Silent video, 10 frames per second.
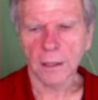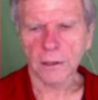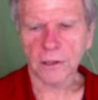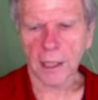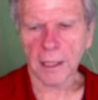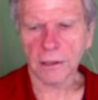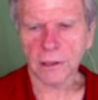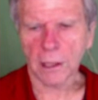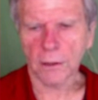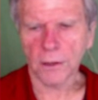
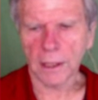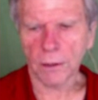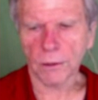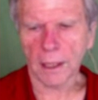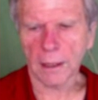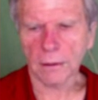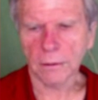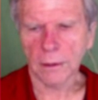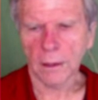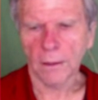sites on the internet
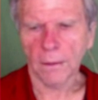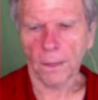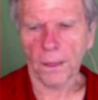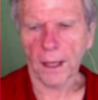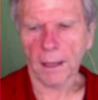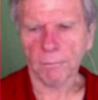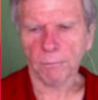that